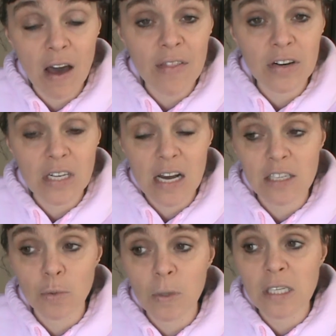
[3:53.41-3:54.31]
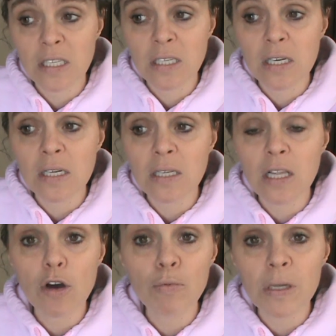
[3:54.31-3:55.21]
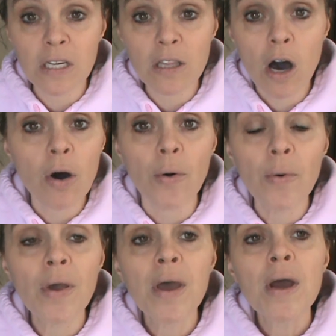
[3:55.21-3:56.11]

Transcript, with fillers: other test was still really low.